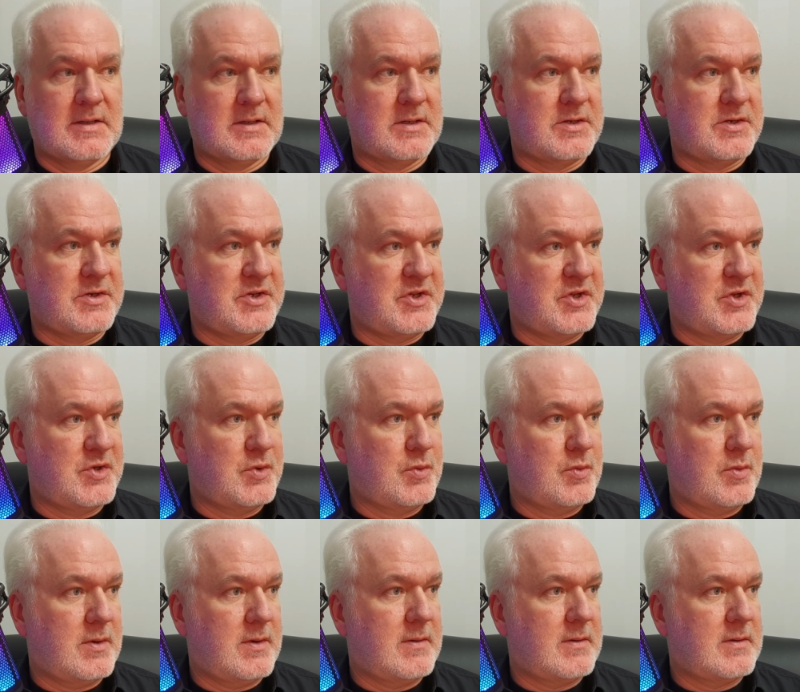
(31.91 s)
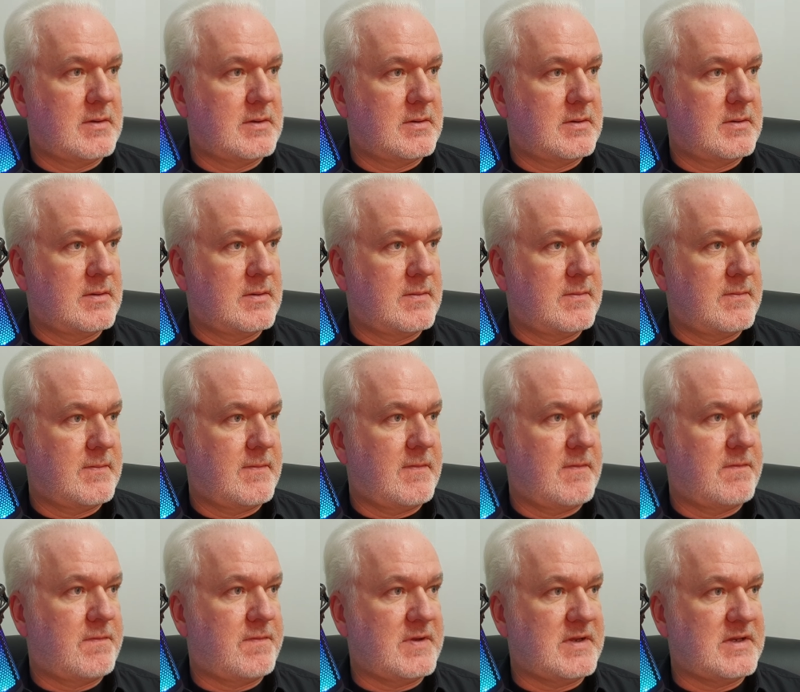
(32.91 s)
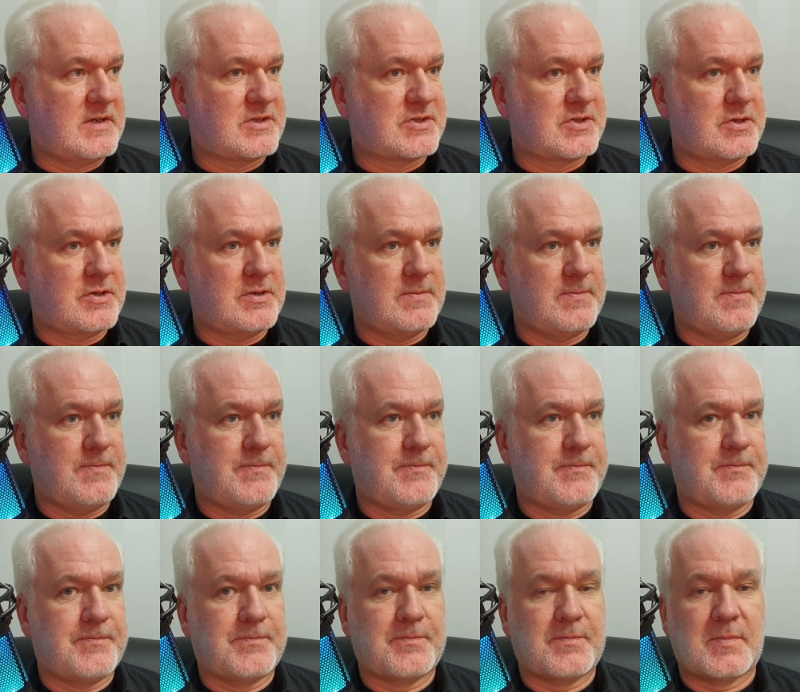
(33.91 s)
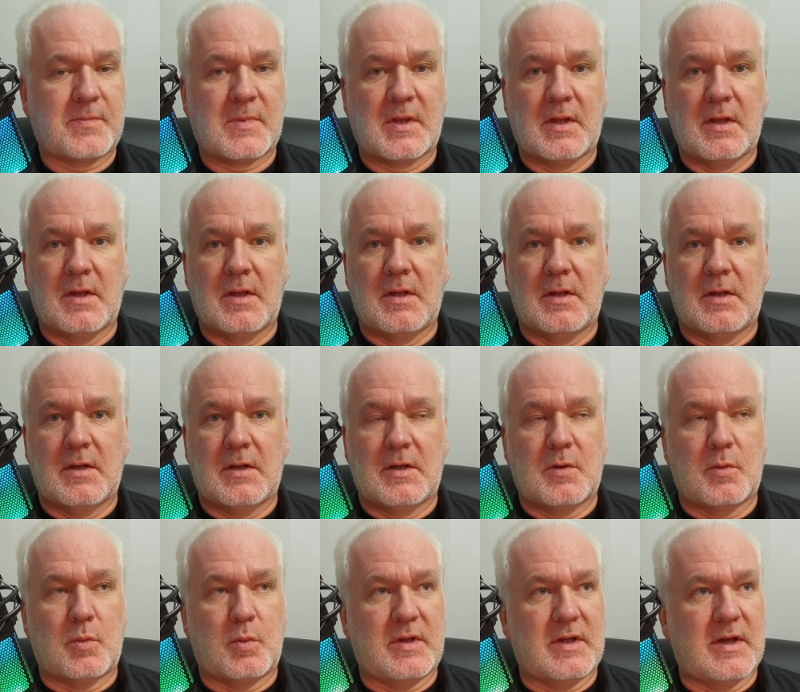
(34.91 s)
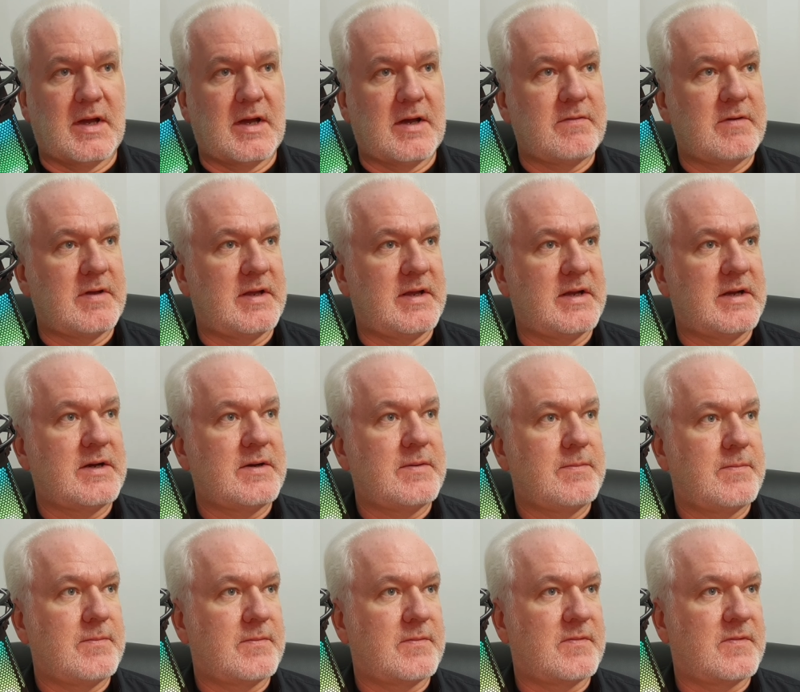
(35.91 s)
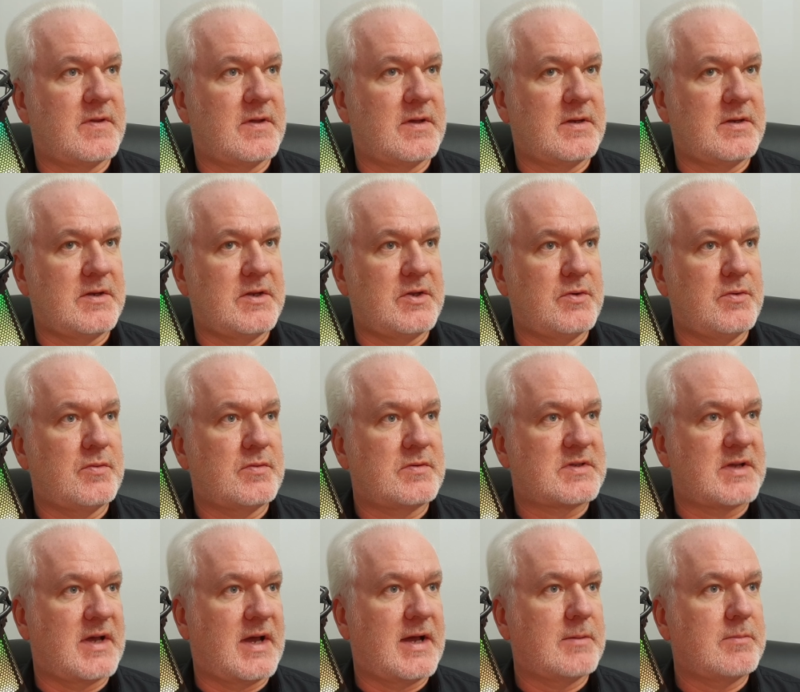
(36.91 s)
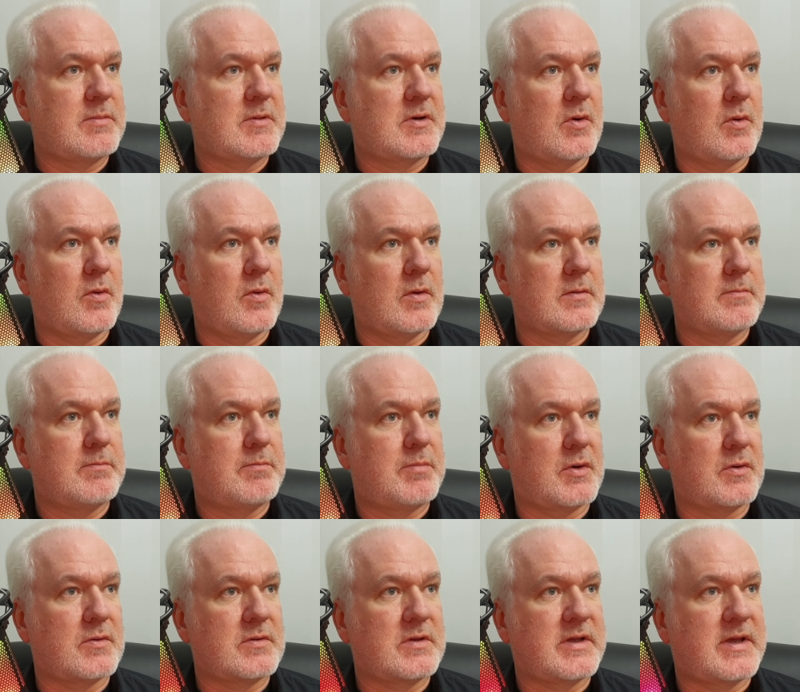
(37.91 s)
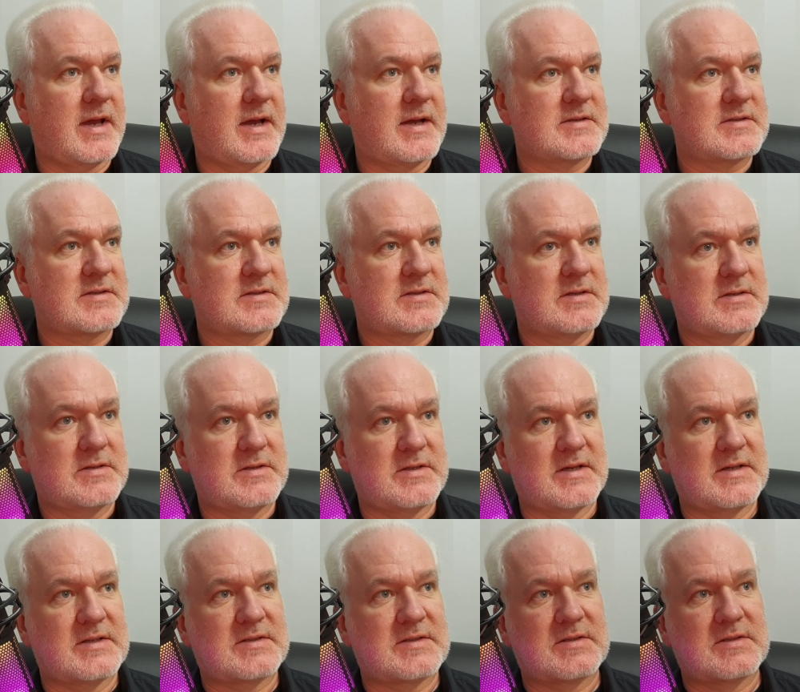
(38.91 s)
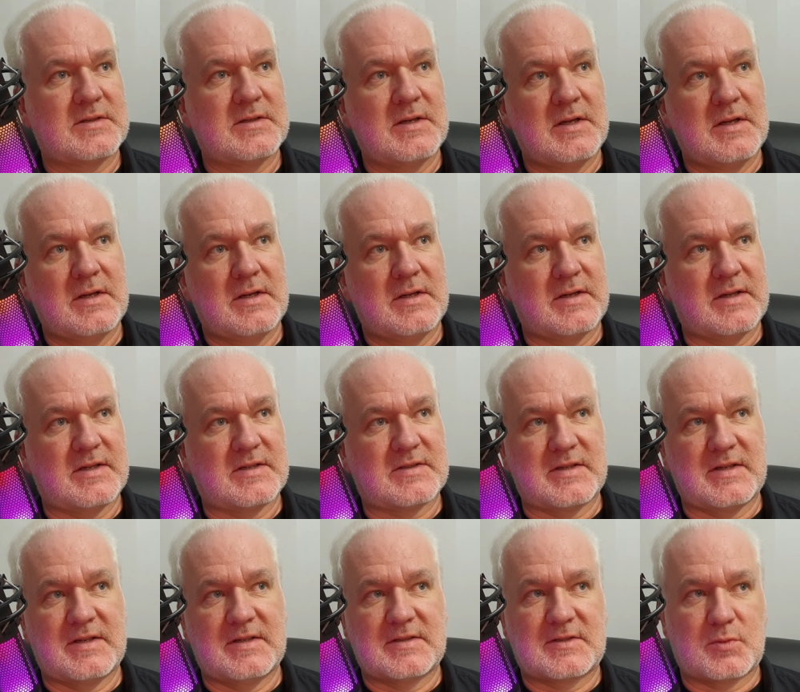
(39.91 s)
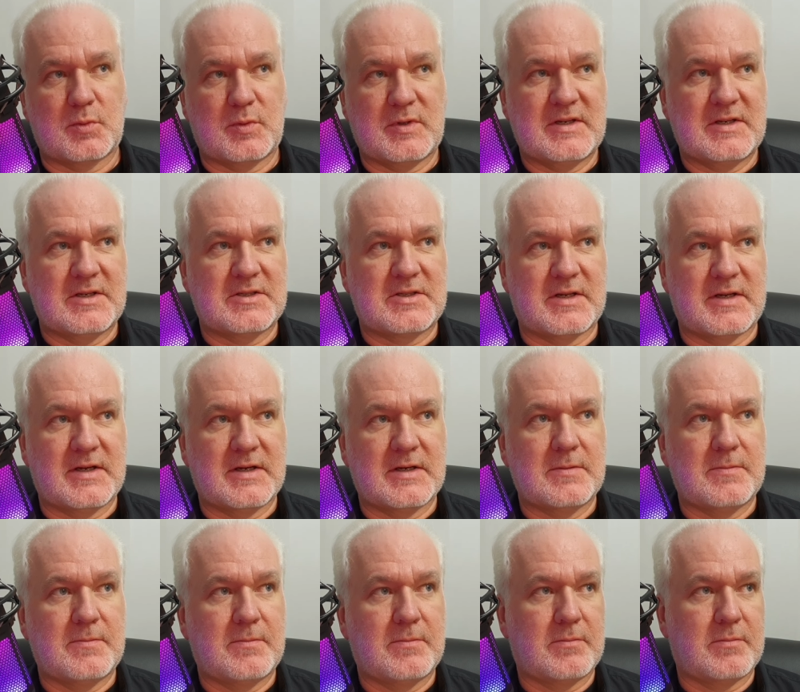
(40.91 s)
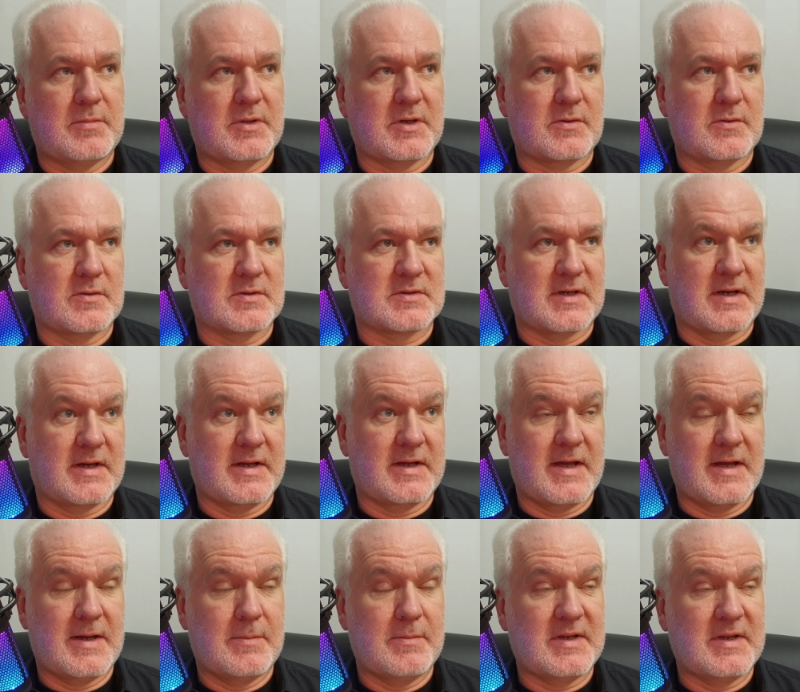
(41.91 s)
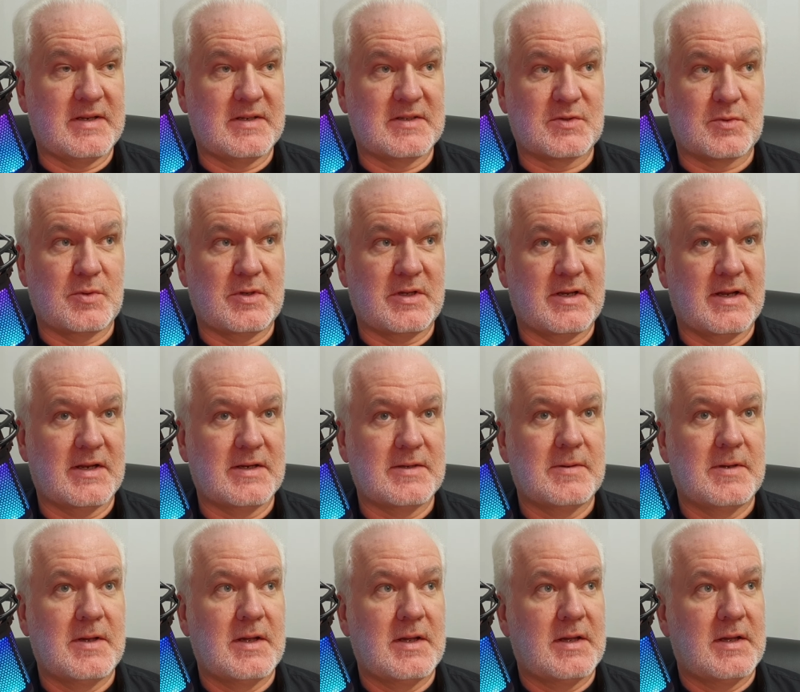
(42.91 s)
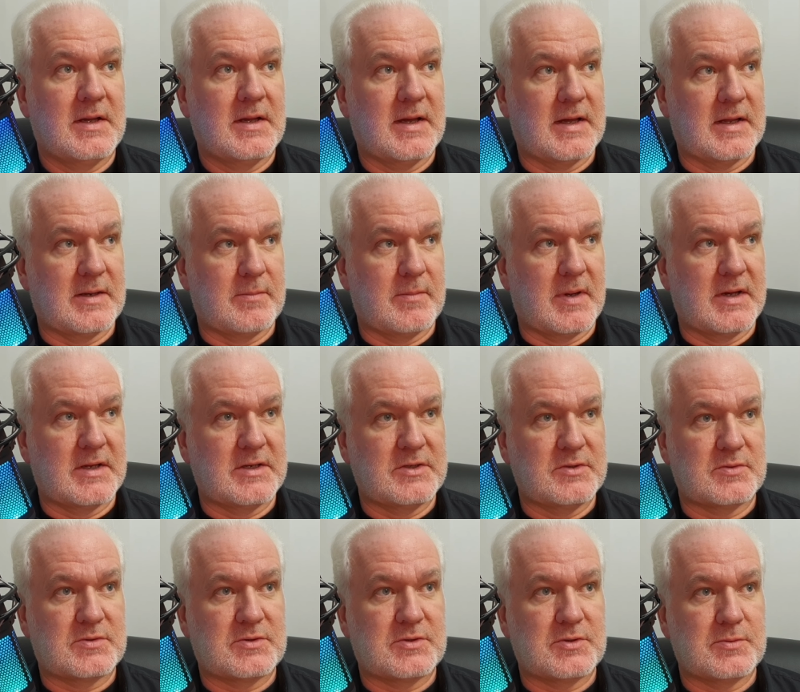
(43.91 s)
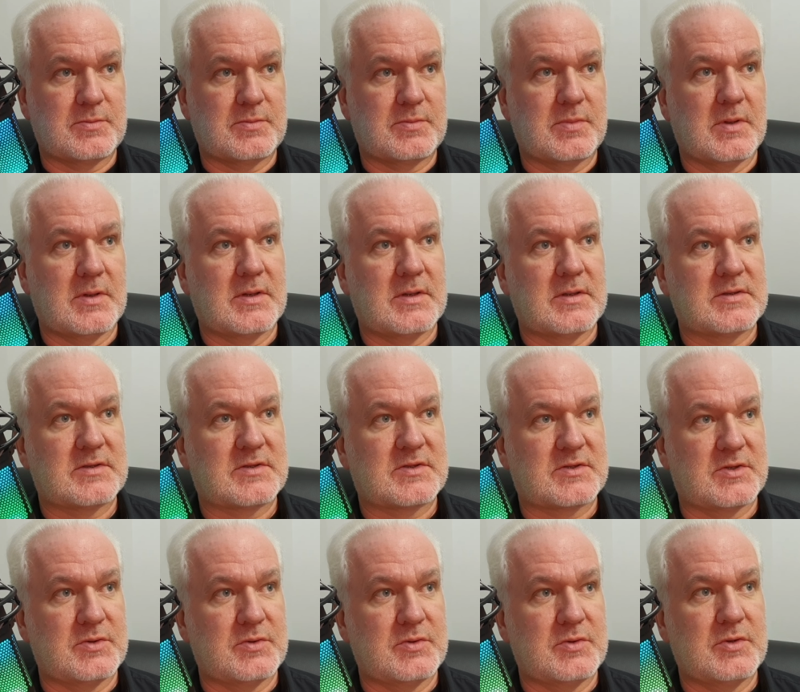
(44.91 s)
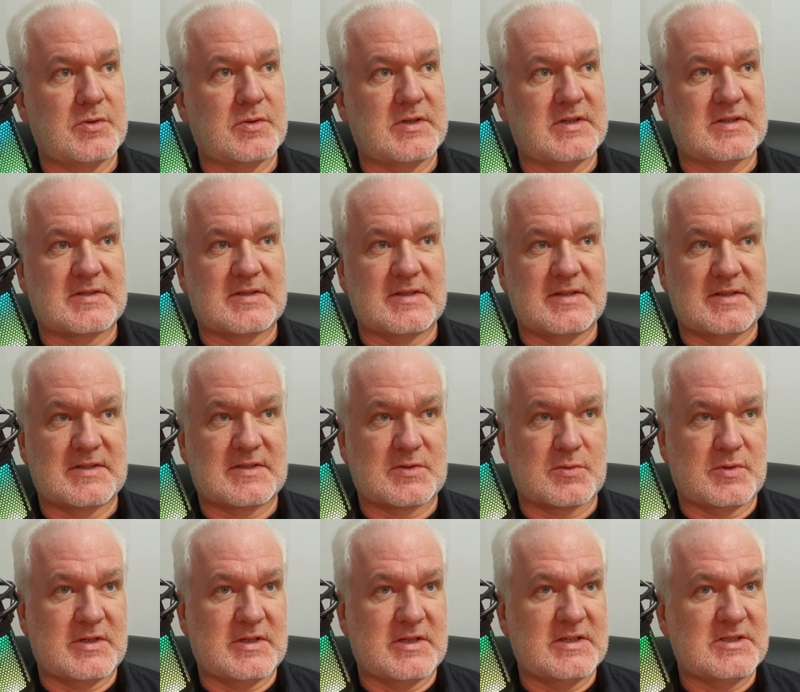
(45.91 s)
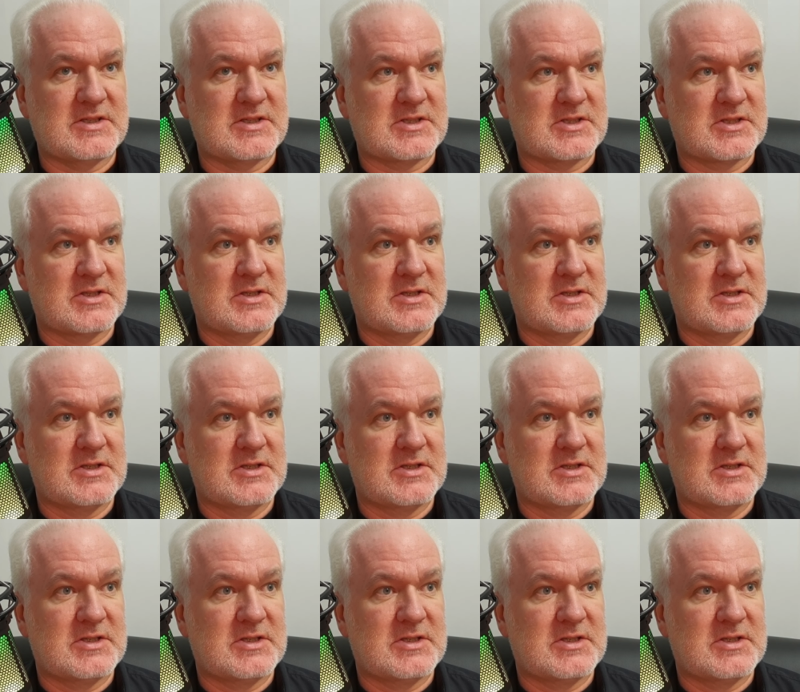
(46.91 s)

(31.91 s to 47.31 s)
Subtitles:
new feature. We have here the new tab called Podcast. Yes, it's in Swedish here because I am in Sweden and my YouTube Studio is in Swedish.